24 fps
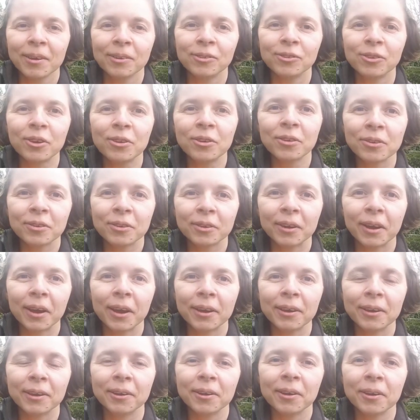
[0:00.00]
Just
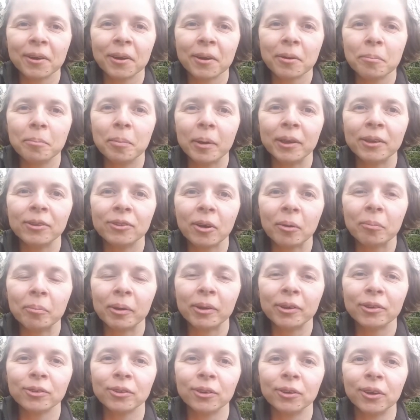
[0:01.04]
like Benja
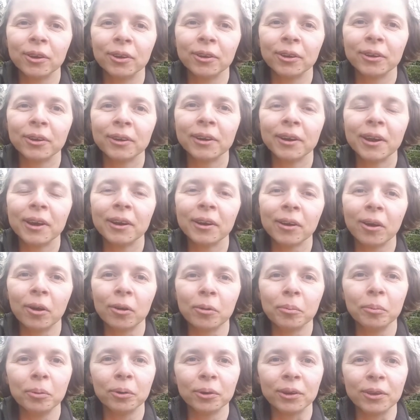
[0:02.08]
mentioned it earlier,
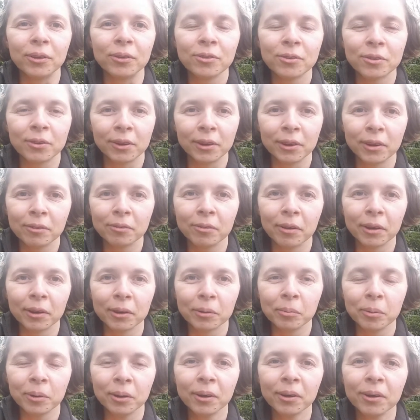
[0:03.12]
our book is still
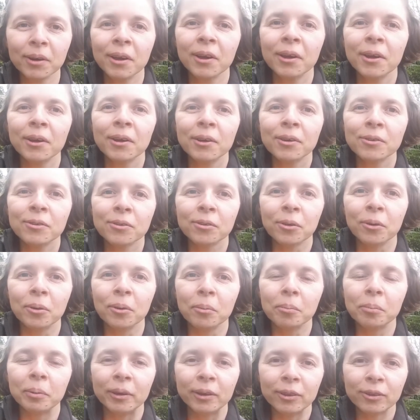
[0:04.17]
available,
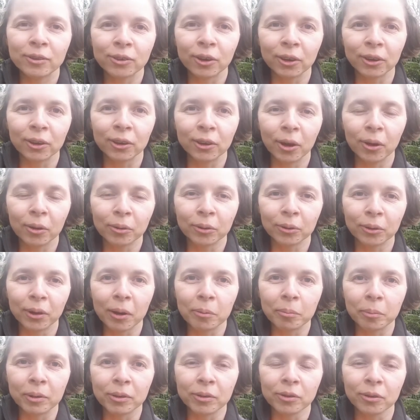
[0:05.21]
so please check it out on
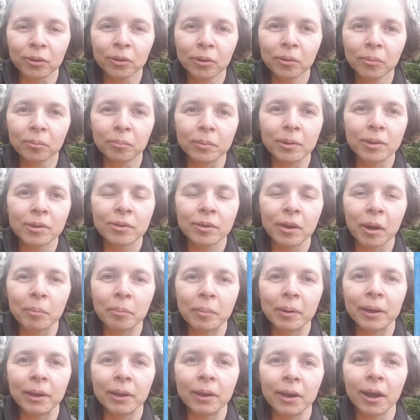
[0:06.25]
Amazon, Miss
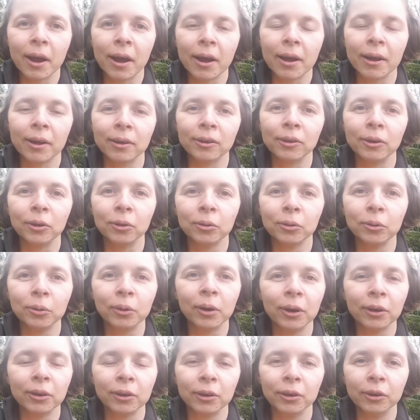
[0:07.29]
Camelia in the
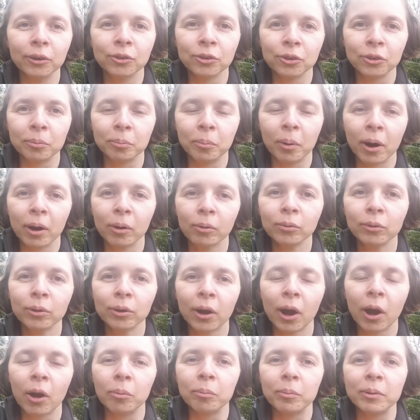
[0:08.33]
Hugo Culture Mound,
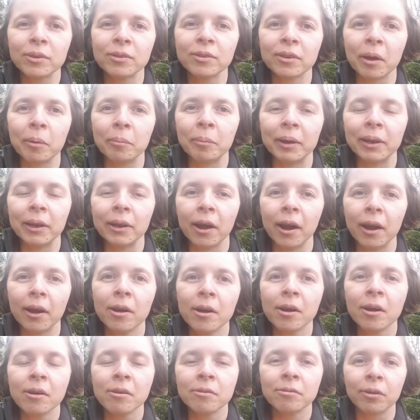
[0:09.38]
How Miss Camelia
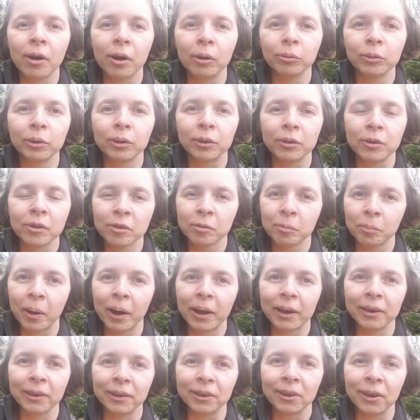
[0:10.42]
Found Her
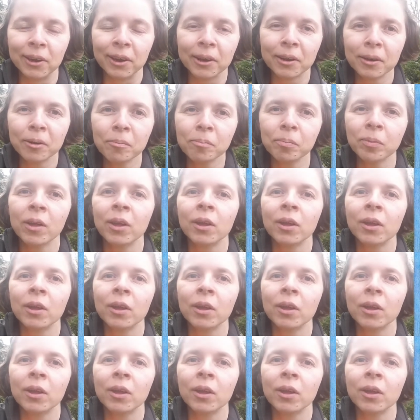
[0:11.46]
Smile Again.